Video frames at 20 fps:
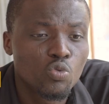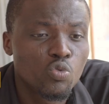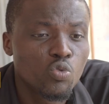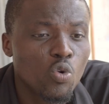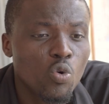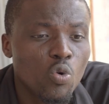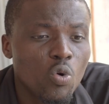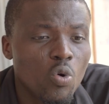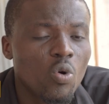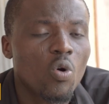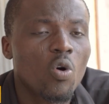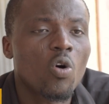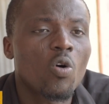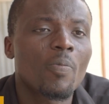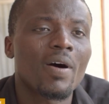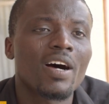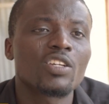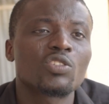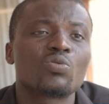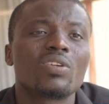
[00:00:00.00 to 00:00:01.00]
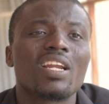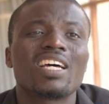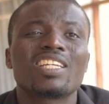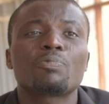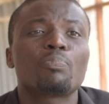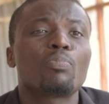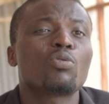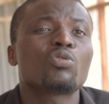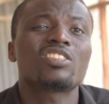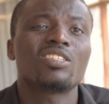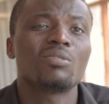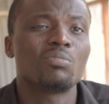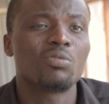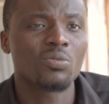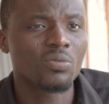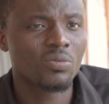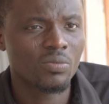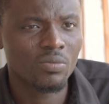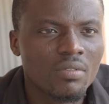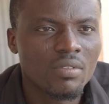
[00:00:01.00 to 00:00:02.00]
grow up as soon as possible.
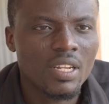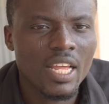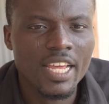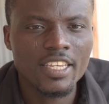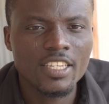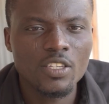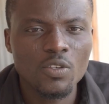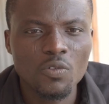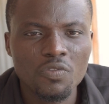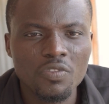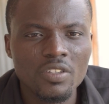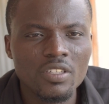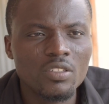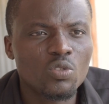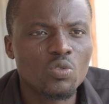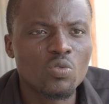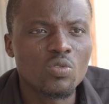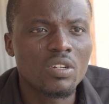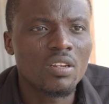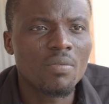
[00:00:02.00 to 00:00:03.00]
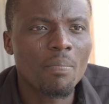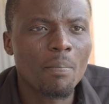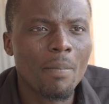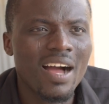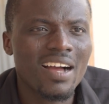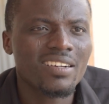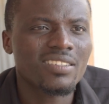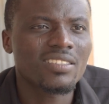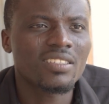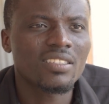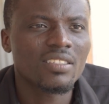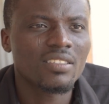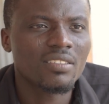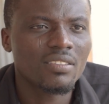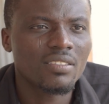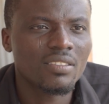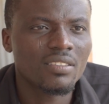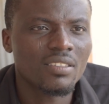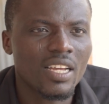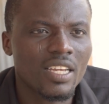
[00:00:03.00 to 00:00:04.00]
Like you feed to the max,
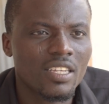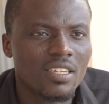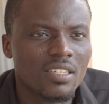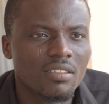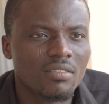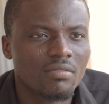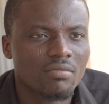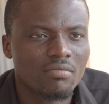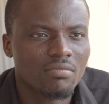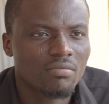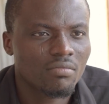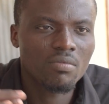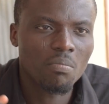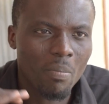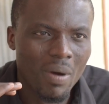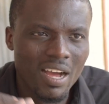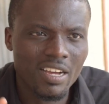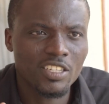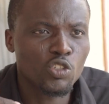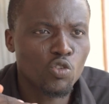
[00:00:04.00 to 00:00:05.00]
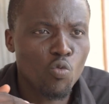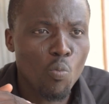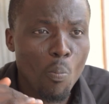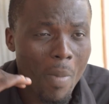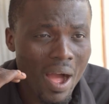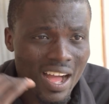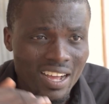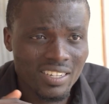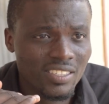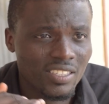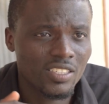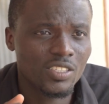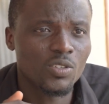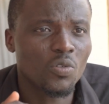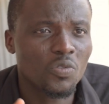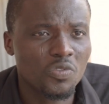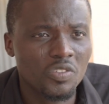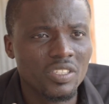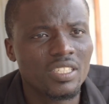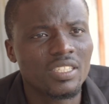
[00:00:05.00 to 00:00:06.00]
like you max
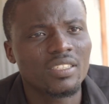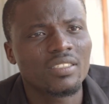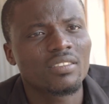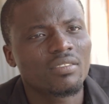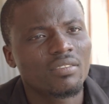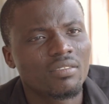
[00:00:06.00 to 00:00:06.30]
your feeding